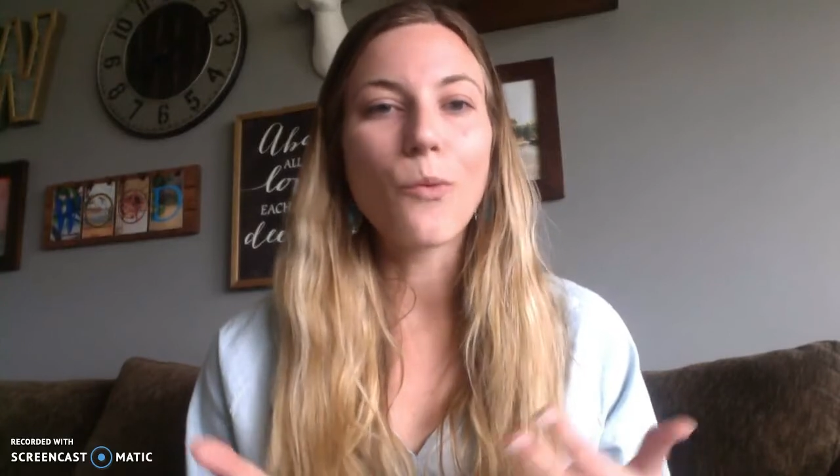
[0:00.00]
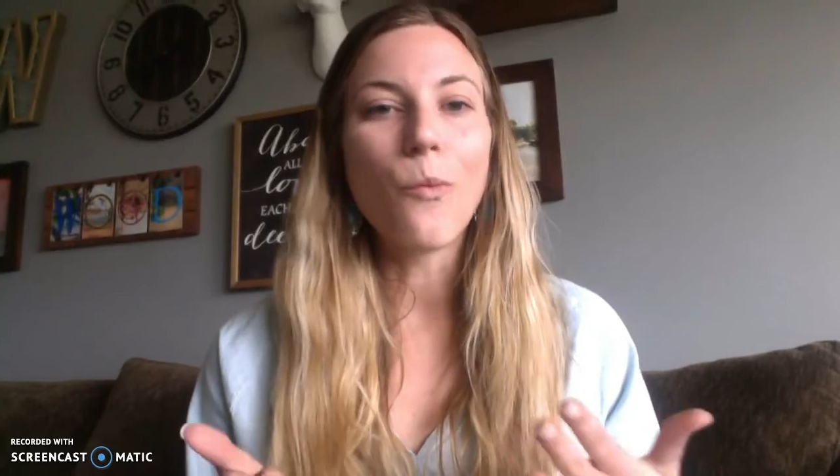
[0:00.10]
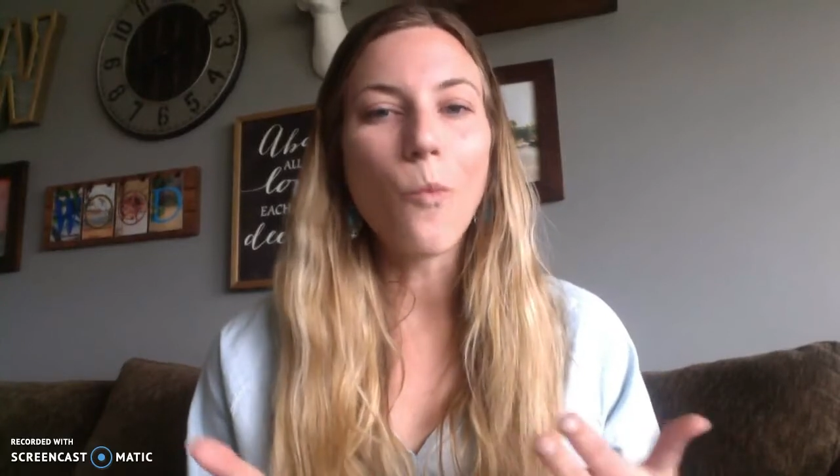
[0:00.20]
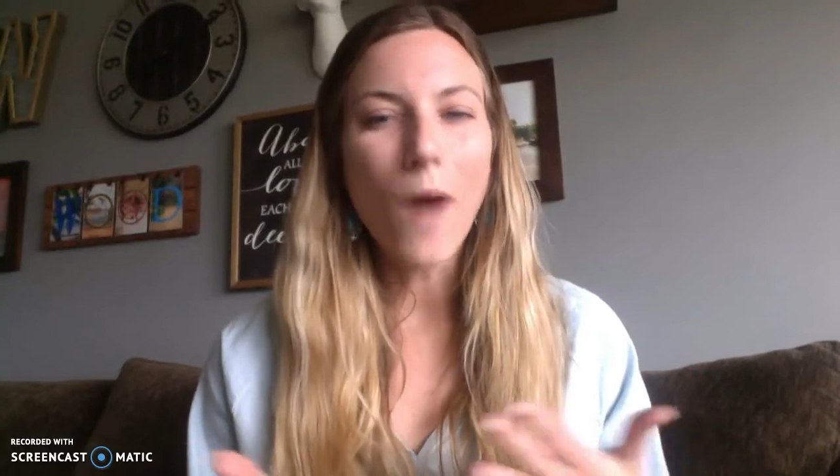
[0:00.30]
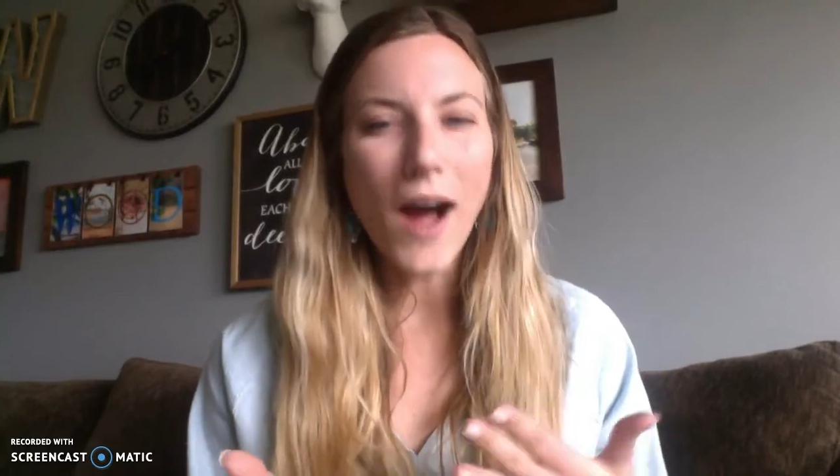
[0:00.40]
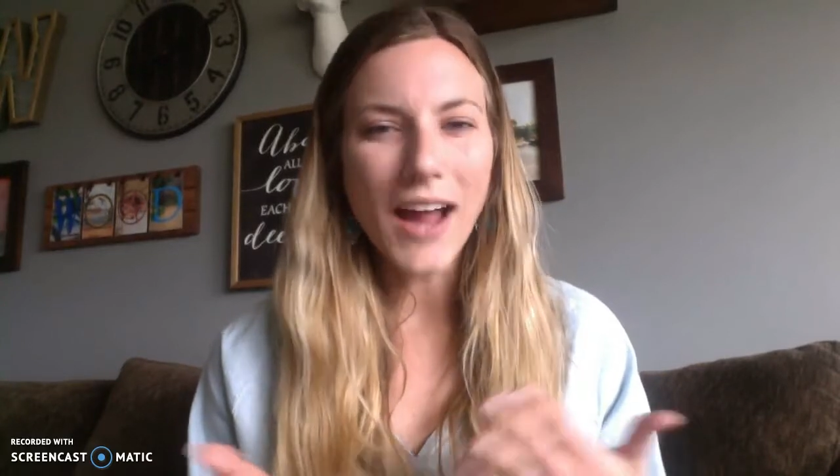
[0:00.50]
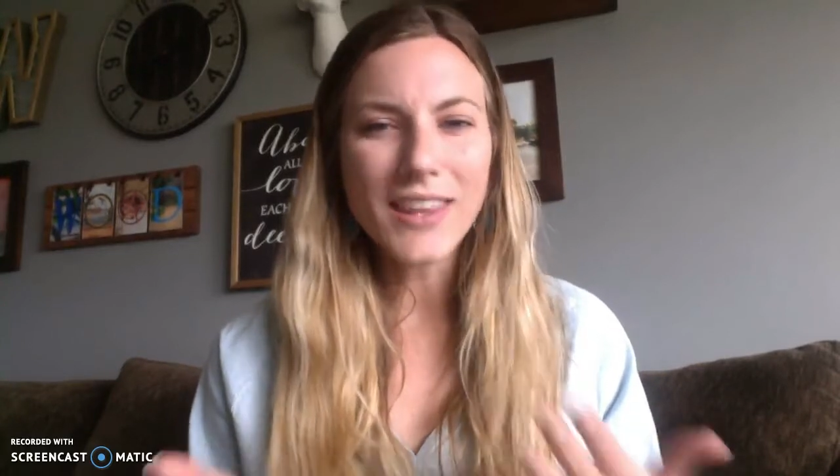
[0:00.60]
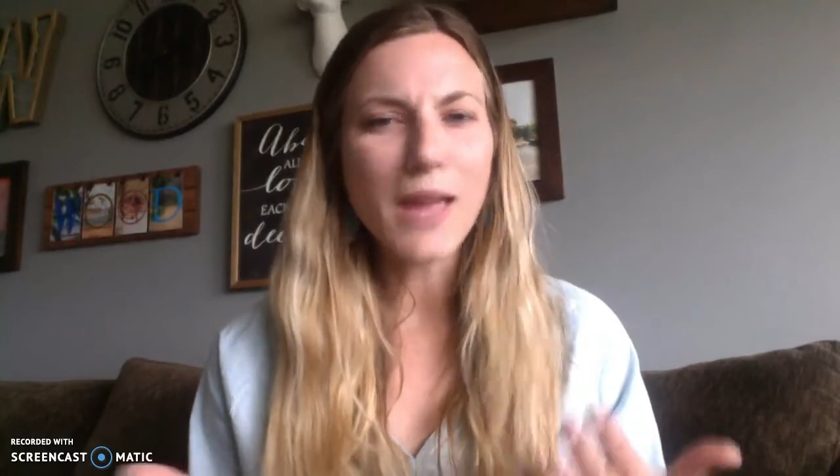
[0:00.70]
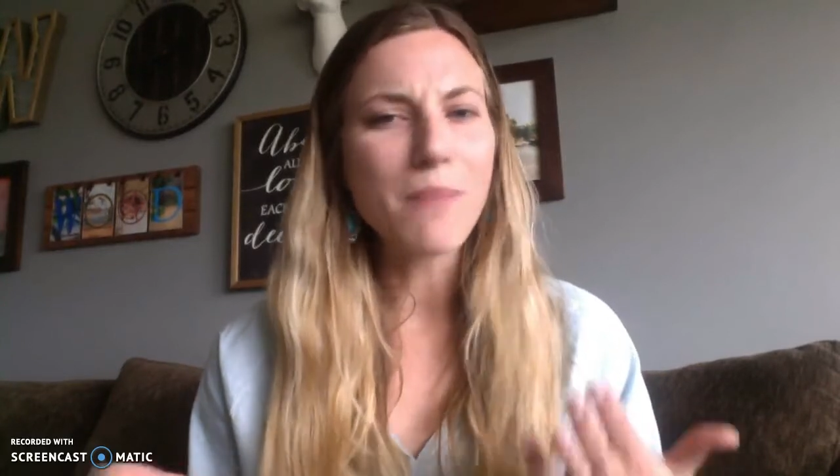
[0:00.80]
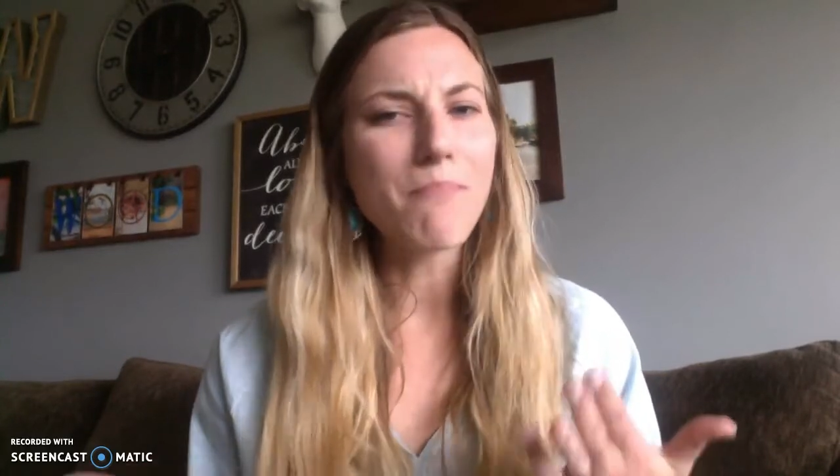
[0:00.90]
why
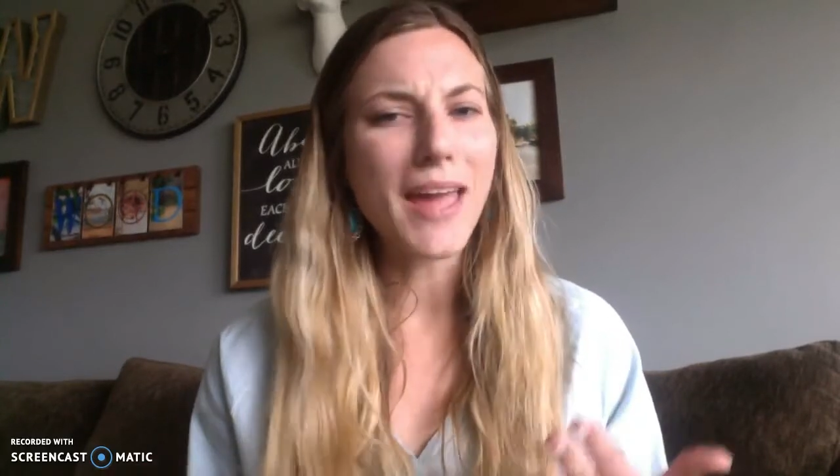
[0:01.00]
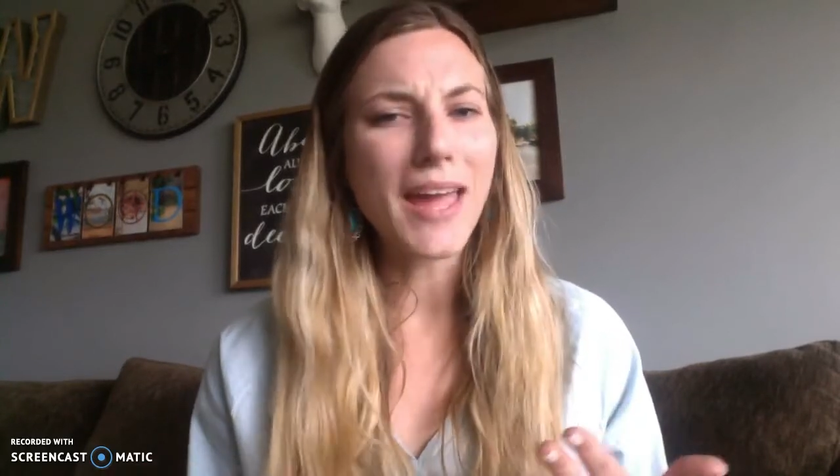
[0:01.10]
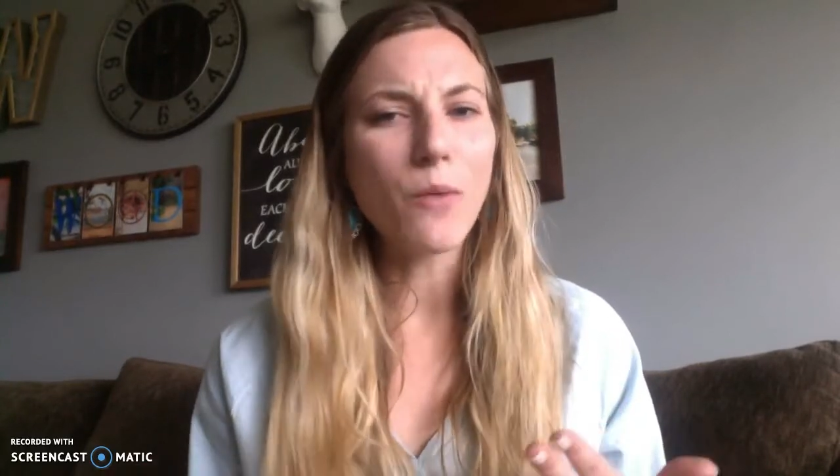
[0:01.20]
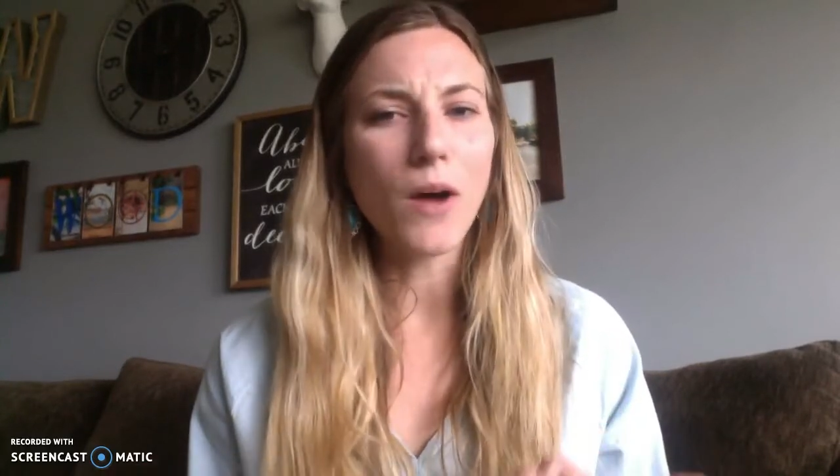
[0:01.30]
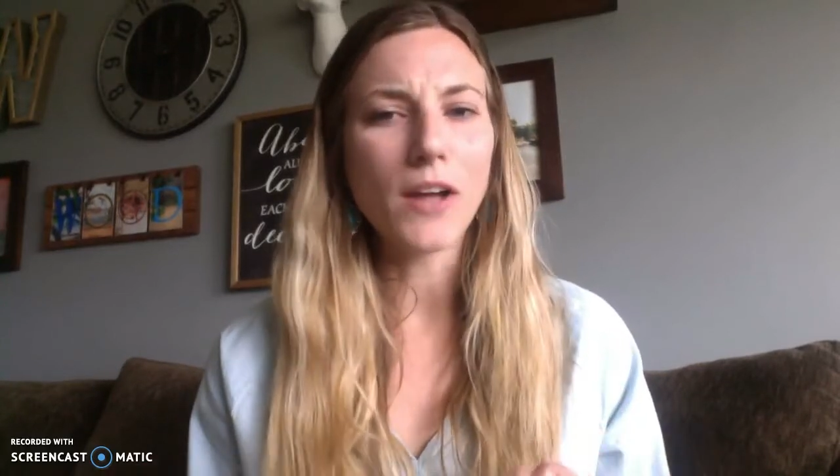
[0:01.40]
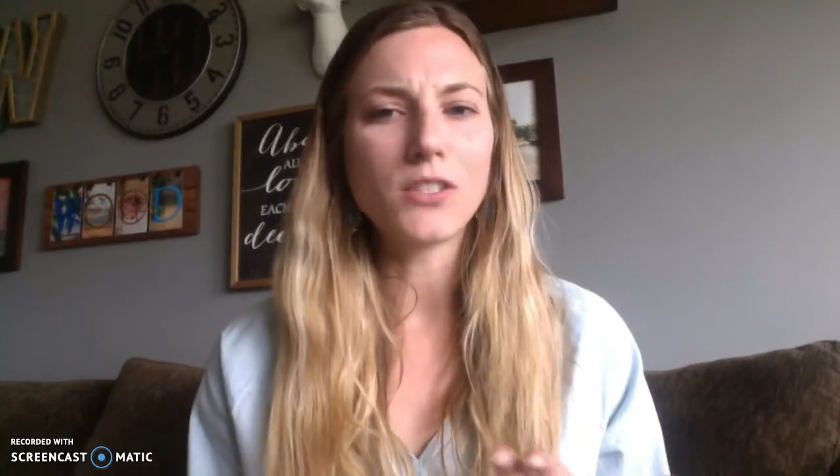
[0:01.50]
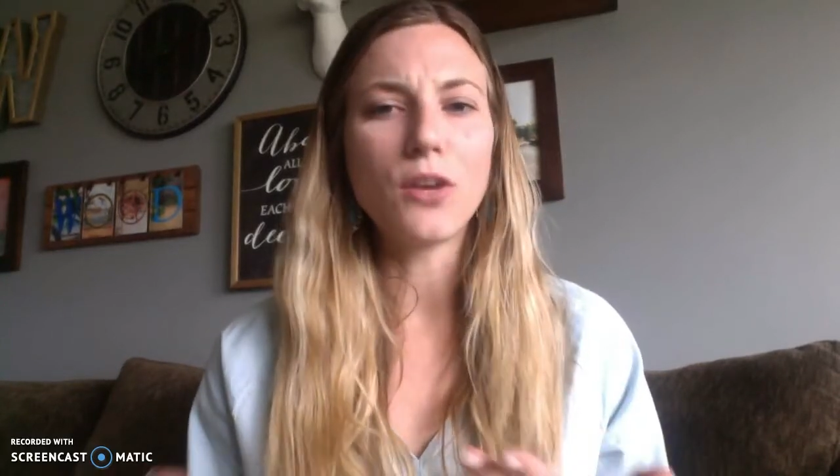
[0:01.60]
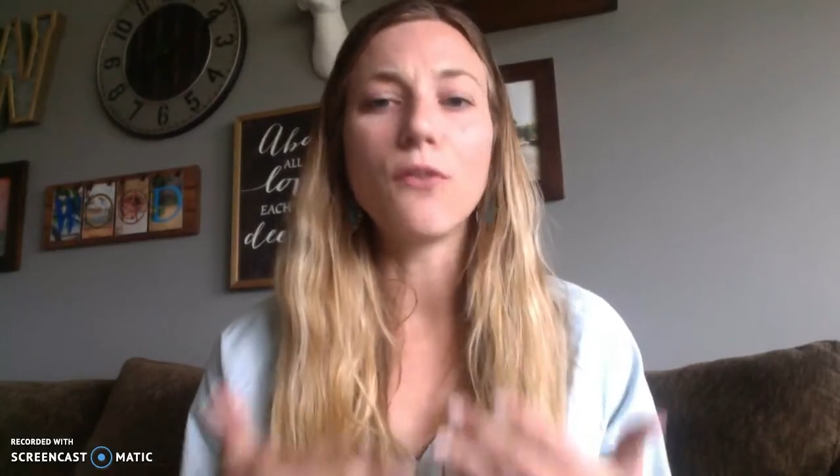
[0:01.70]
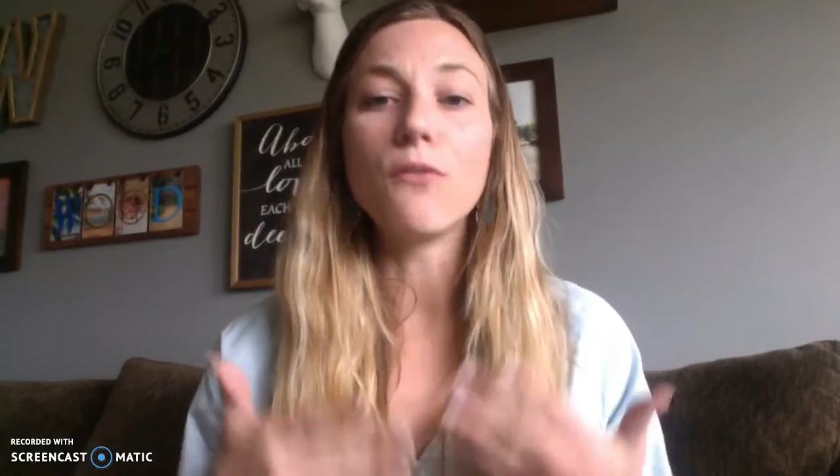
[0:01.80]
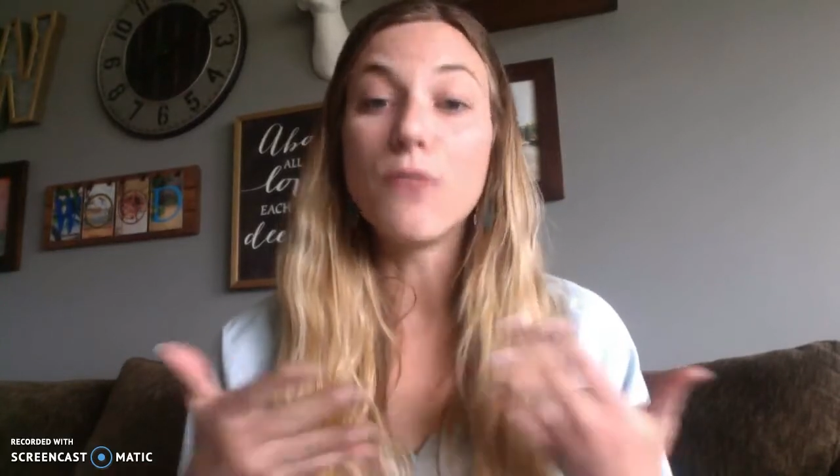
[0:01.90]
they may want
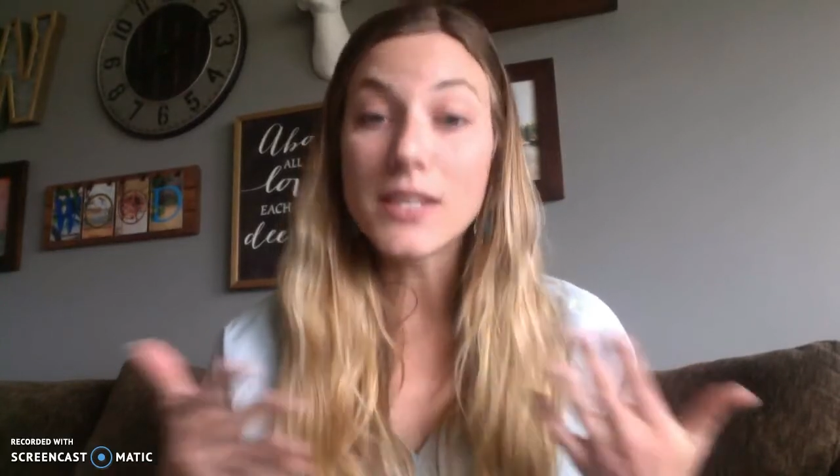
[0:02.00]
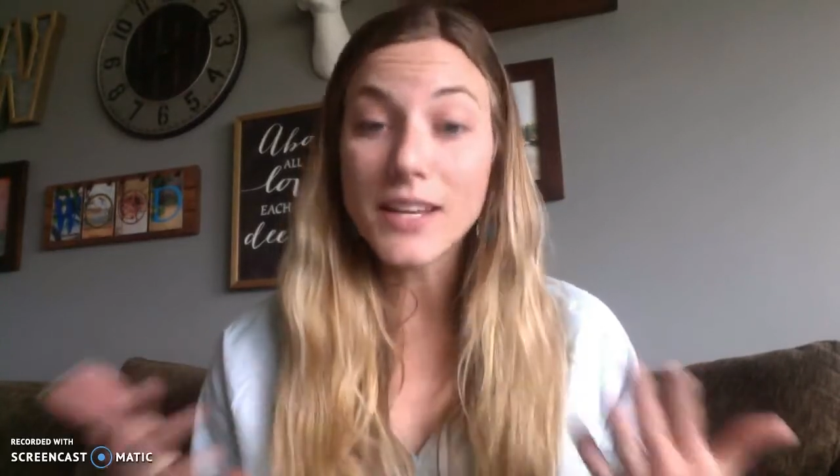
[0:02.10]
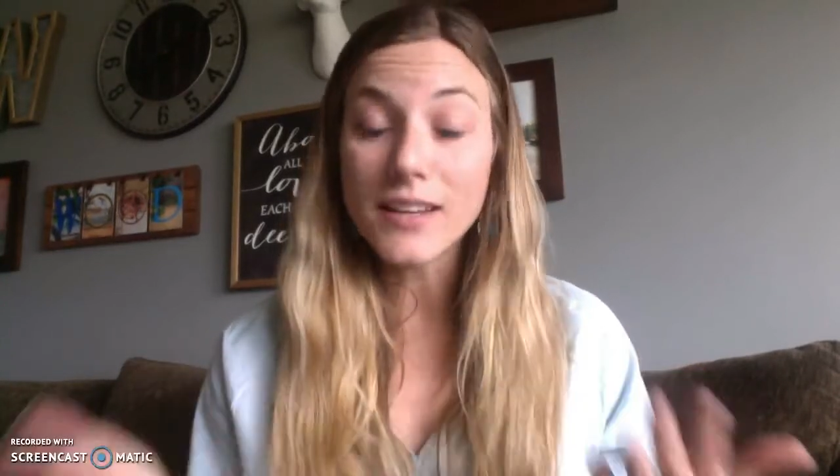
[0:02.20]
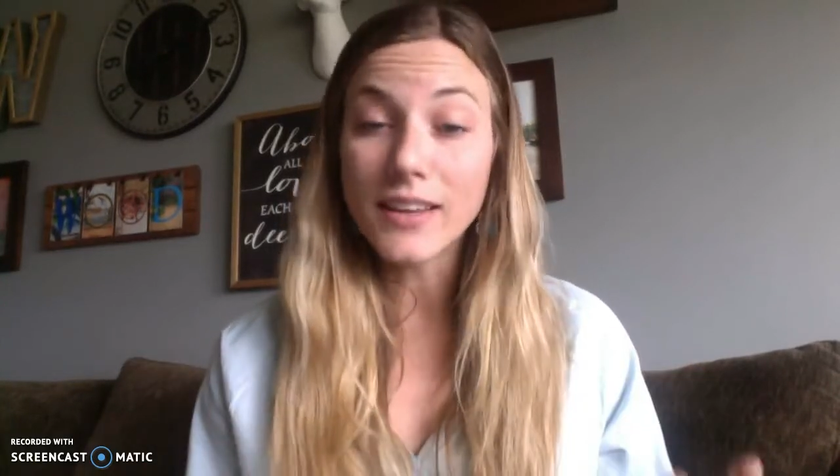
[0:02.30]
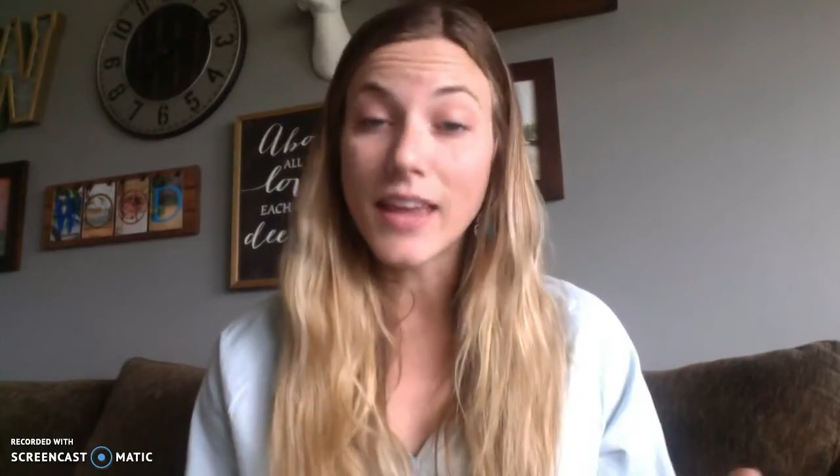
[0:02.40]
to visit